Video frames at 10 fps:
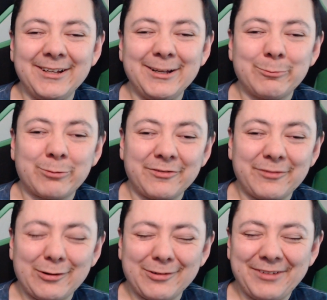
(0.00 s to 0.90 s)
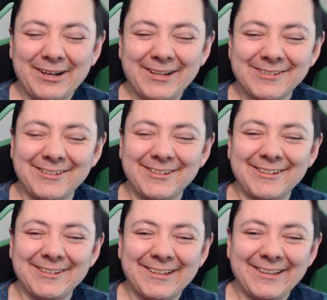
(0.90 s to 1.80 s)
provoke fights
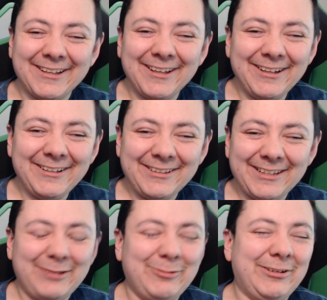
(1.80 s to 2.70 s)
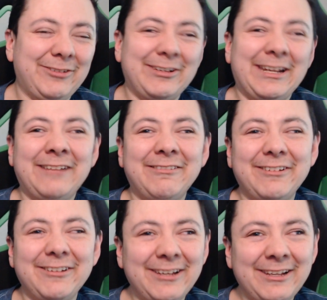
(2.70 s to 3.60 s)
like we're
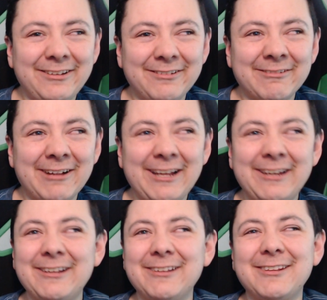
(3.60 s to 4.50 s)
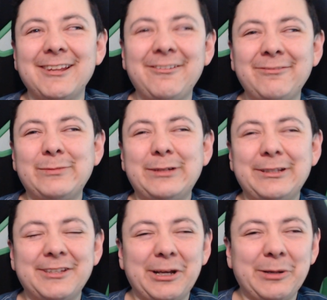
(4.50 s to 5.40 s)
doing in Ukraine and stuff,
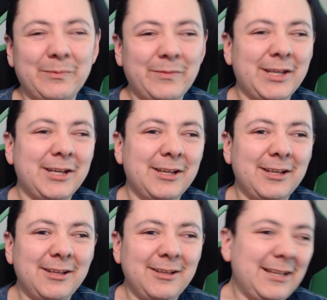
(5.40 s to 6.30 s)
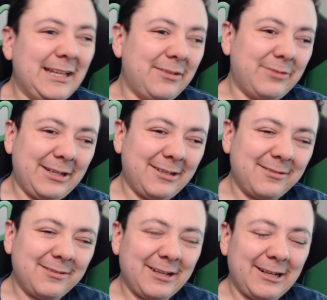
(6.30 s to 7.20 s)
but anyway,
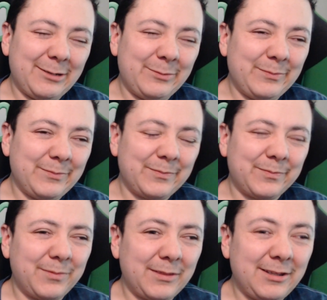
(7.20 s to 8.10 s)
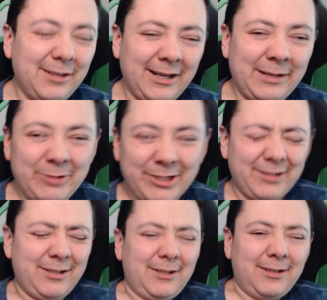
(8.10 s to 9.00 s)
I
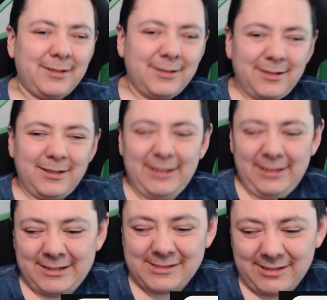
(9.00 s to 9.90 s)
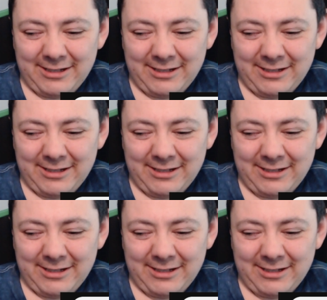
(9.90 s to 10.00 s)
mean, it's